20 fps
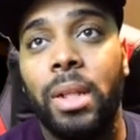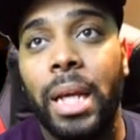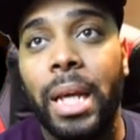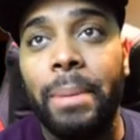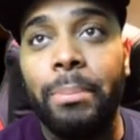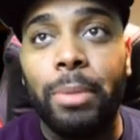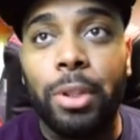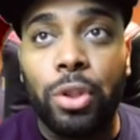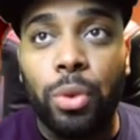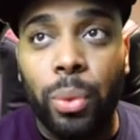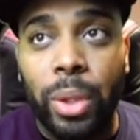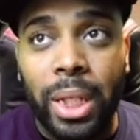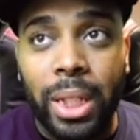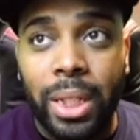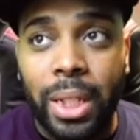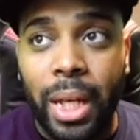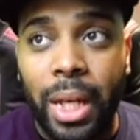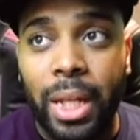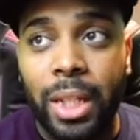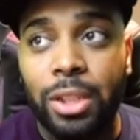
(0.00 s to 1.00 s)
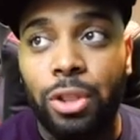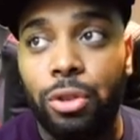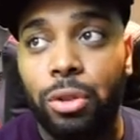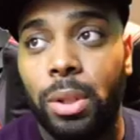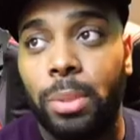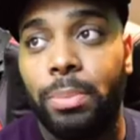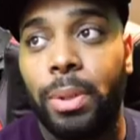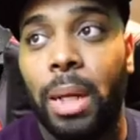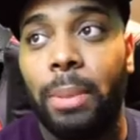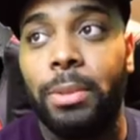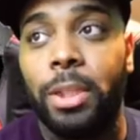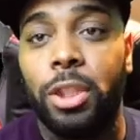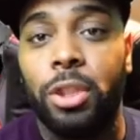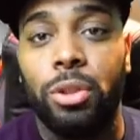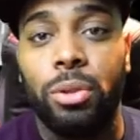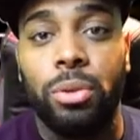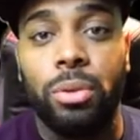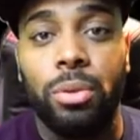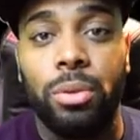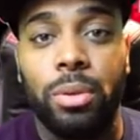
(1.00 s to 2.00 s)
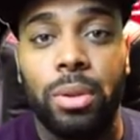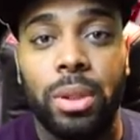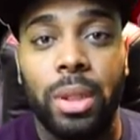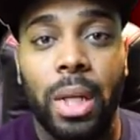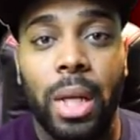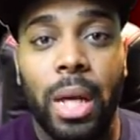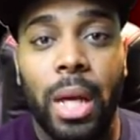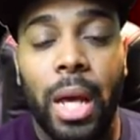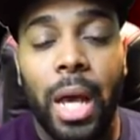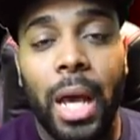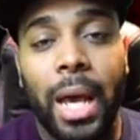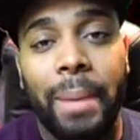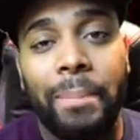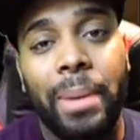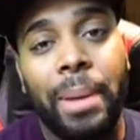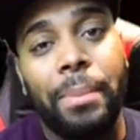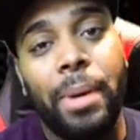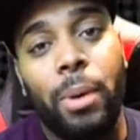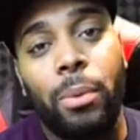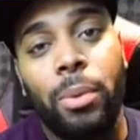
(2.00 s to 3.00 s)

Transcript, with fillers: in between days, you can probably choose. Hey, maybe I